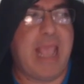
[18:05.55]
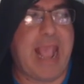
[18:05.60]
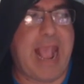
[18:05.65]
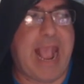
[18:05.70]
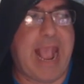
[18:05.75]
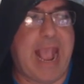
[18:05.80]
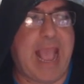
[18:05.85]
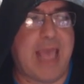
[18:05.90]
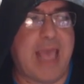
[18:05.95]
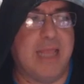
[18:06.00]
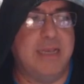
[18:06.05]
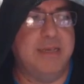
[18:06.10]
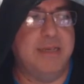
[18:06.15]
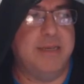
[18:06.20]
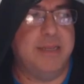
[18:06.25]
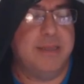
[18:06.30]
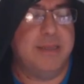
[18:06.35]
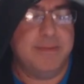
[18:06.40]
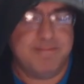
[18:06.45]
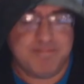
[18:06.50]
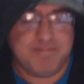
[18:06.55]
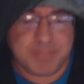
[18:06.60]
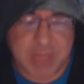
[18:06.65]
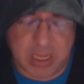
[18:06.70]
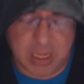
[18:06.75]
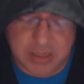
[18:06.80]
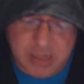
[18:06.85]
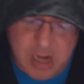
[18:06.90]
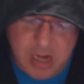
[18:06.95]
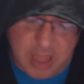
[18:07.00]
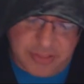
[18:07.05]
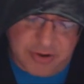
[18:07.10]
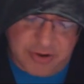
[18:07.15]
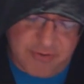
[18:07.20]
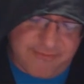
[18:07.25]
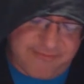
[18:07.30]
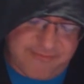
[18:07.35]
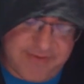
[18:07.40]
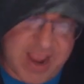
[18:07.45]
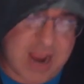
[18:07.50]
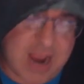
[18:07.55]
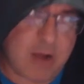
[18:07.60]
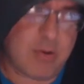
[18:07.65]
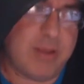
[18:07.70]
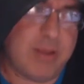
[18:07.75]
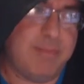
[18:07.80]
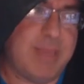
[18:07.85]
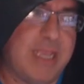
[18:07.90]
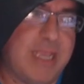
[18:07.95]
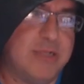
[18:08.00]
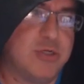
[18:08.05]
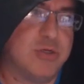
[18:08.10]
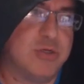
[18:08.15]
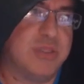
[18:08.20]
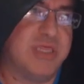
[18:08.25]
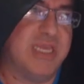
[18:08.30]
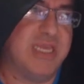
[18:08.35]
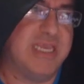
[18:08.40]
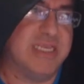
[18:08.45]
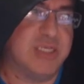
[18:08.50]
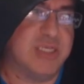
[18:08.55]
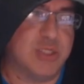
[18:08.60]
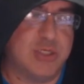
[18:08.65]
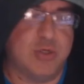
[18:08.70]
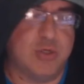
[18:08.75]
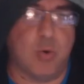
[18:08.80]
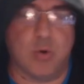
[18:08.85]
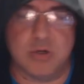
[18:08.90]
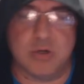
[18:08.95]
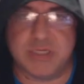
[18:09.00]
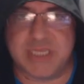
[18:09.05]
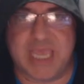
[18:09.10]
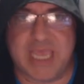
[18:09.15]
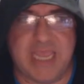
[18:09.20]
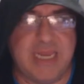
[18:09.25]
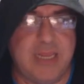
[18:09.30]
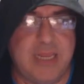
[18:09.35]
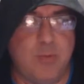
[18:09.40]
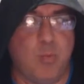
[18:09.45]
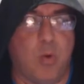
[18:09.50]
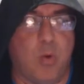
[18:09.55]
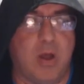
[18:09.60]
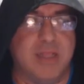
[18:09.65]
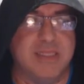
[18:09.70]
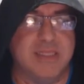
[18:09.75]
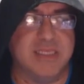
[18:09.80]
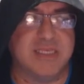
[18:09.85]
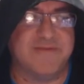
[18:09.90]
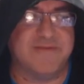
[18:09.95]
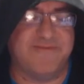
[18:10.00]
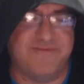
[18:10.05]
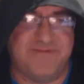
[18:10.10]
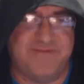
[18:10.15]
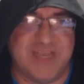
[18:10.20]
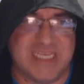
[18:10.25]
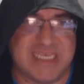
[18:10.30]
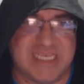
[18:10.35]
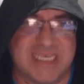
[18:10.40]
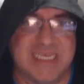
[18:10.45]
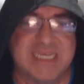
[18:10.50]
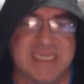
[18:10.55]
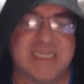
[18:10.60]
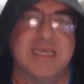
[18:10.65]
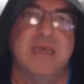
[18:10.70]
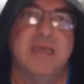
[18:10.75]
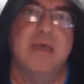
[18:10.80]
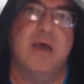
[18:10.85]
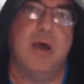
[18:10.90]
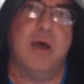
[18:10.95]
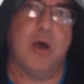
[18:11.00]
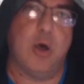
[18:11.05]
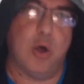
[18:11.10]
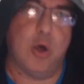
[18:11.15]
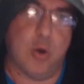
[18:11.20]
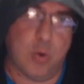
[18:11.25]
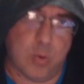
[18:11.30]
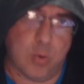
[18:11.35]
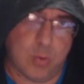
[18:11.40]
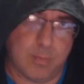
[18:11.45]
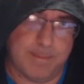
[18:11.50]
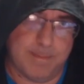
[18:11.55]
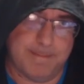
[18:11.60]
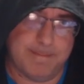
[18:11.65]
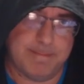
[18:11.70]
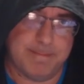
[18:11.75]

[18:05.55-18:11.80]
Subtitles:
And another very major thing is Dorsk 81's visit home.